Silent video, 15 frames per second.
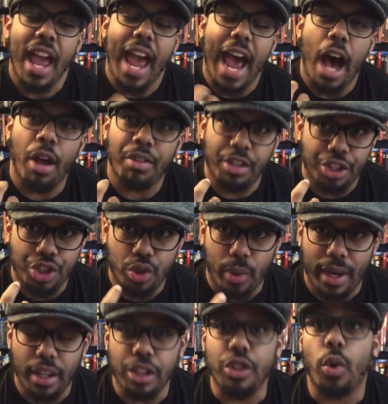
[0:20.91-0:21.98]
how this
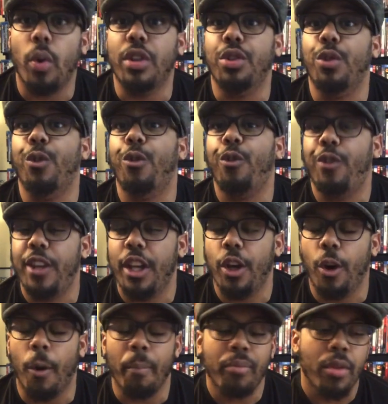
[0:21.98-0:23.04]
trailer is going to
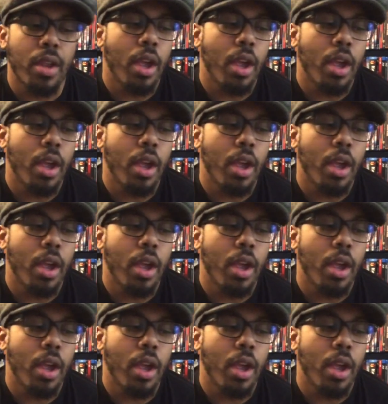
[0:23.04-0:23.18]
feel,